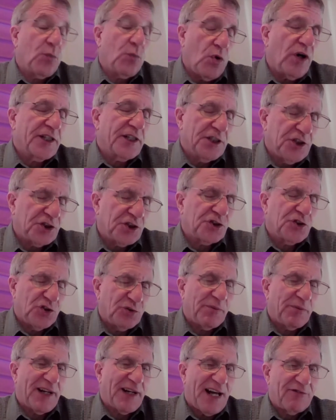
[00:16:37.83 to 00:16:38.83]
I could walk in your
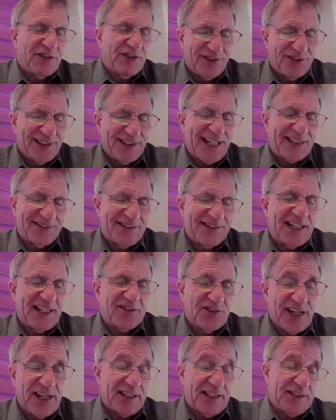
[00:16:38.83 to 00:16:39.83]
shoes, but obviously that's
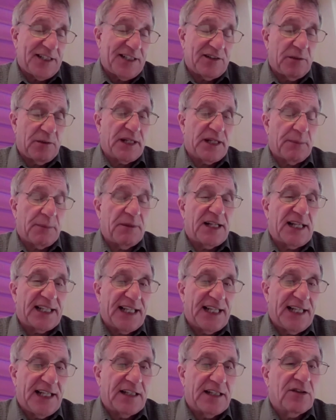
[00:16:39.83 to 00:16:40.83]
not sanitary. But I mean,
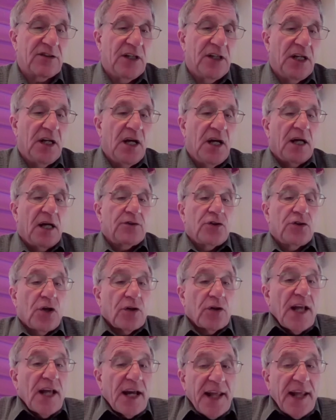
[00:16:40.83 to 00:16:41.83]
I can't,
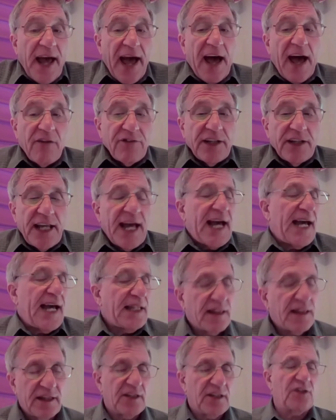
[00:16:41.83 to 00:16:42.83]
not having
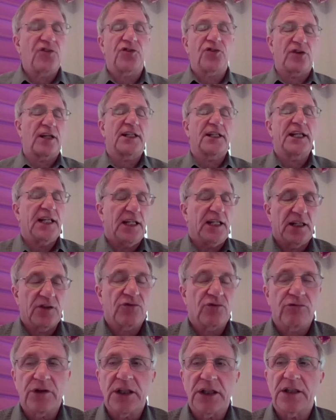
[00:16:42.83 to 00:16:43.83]
had this, I
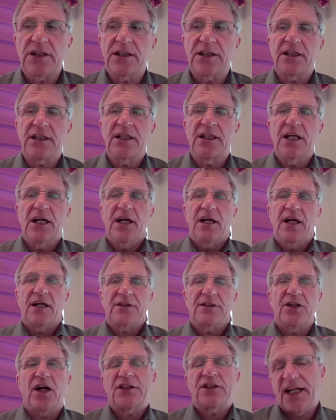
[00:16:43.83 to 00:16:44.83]
can't really,
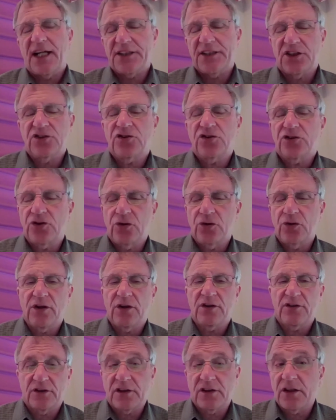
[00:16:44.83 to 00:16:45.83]
I just
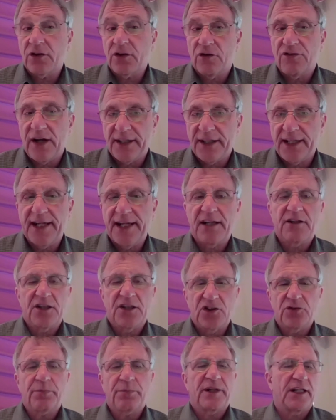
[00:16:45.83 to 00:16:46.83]
do this. It's a little
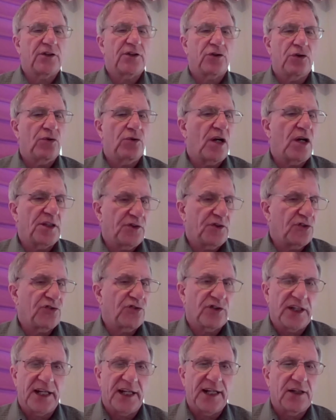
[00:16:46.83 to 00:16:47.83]
vicarious, but I do
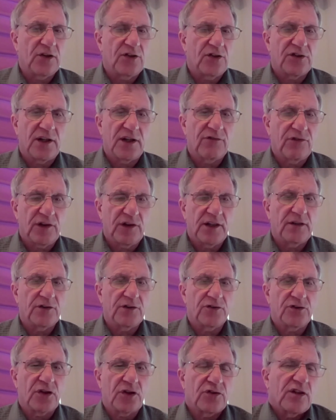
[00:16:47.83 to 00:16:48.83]
understand because I've
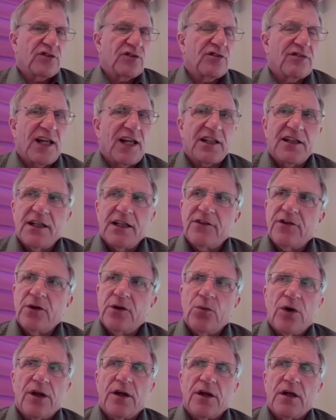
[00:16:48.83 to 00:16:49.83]
lived. So this is like
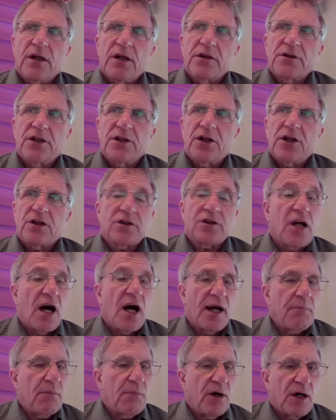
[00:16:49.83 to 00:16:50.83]
living with a
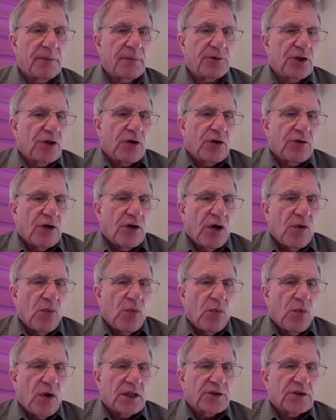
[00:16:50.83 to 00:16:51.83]
time bomb. You don't
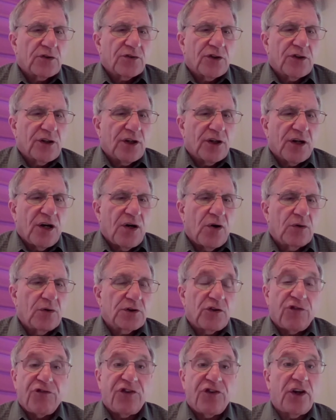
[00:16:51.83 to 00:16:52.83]
know what's going to
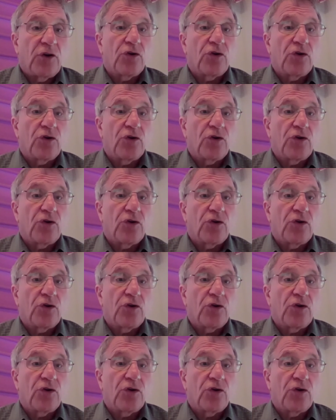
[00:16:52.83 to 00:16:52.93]
go. You